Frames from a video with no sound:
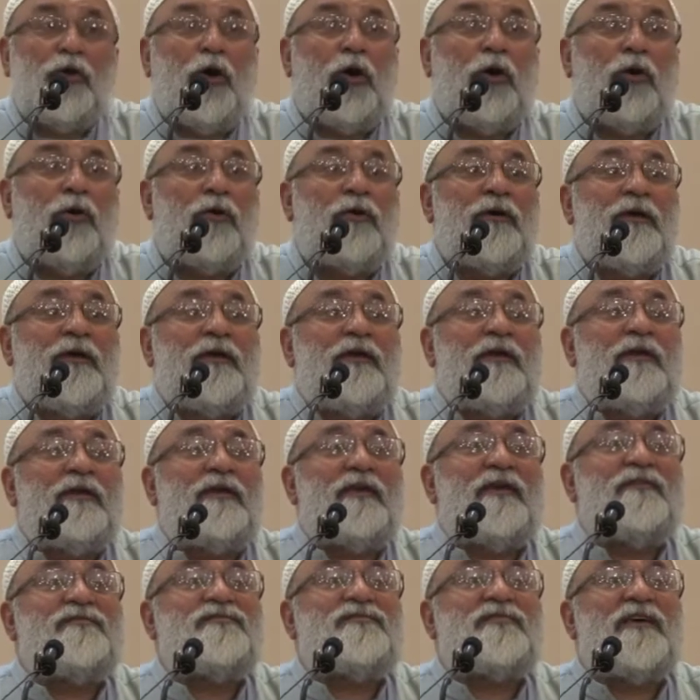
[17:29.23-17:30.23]
No, He
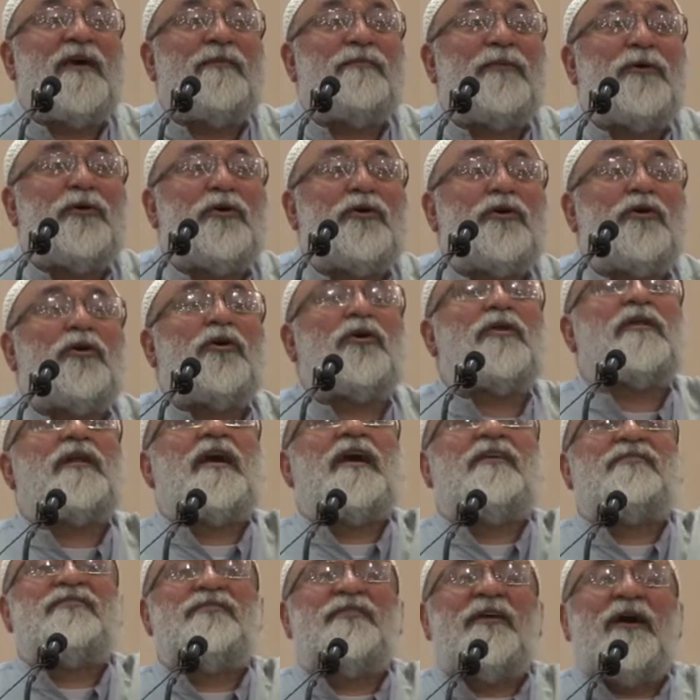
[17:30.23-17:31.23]
gives them
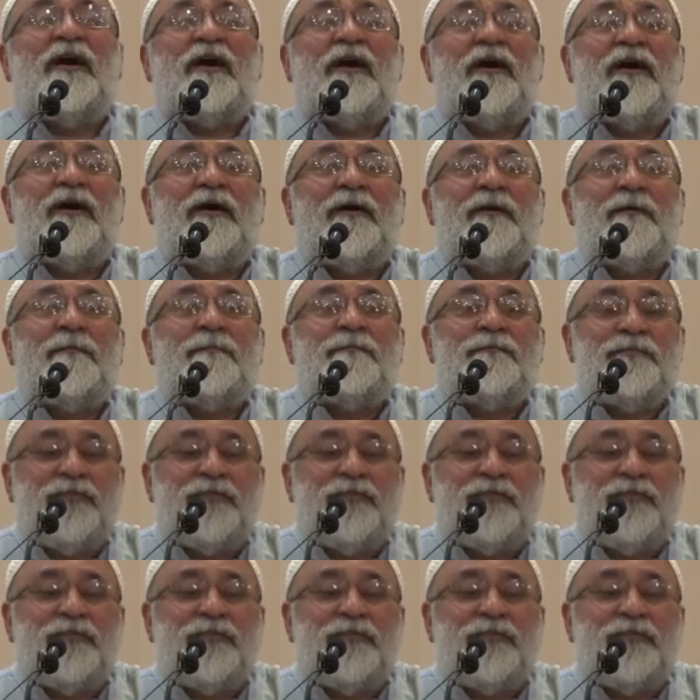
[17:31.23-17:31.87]
ghurafa,